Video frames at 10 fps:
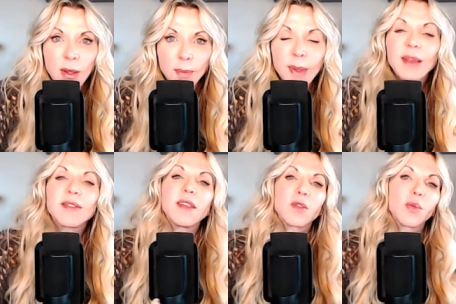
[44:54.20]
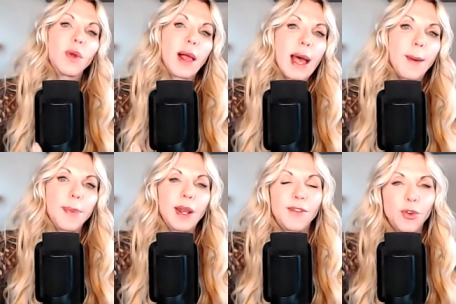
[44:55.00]
because this will
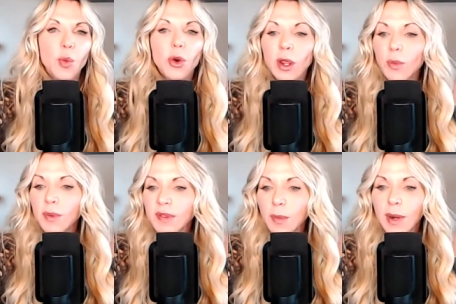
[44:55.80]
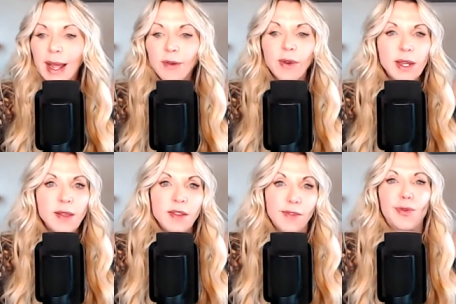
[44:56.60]
happen. If you're working with someone halfway
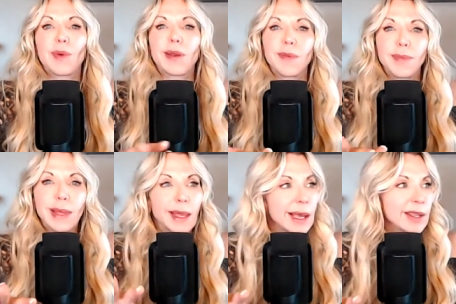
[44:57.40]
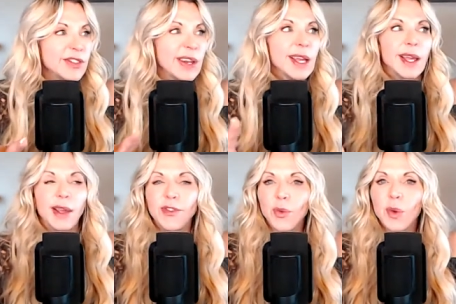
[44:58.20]
decent, if you're working with me, I gotcha.
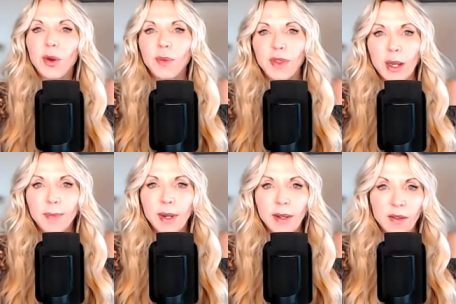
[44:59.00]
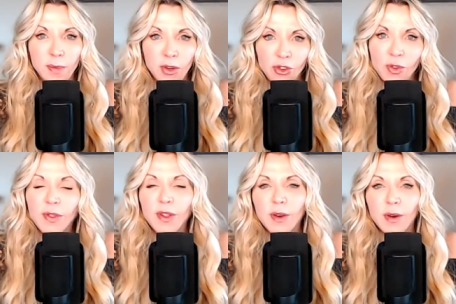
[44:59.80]
If you're working with anybody else, make sure
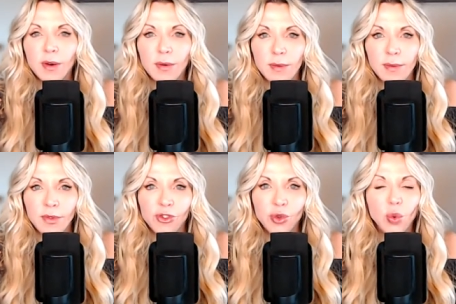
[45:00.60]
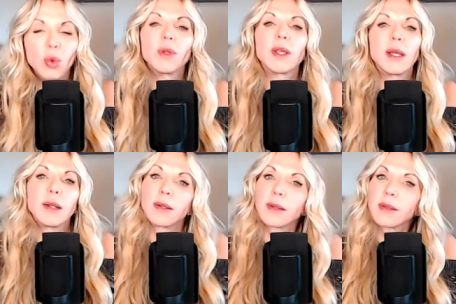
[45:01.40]
that they're schooled
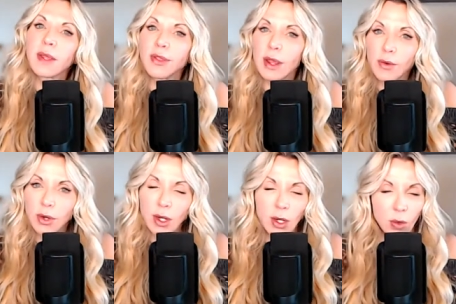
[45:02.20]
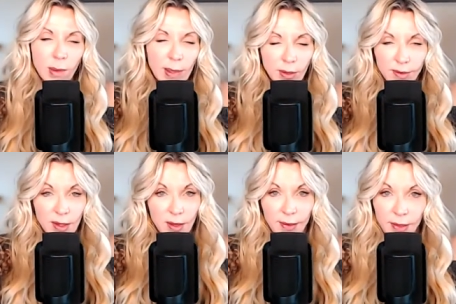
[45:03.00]
in the thyroid and hormones
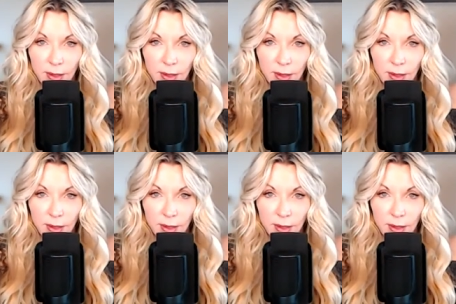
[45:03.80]
and that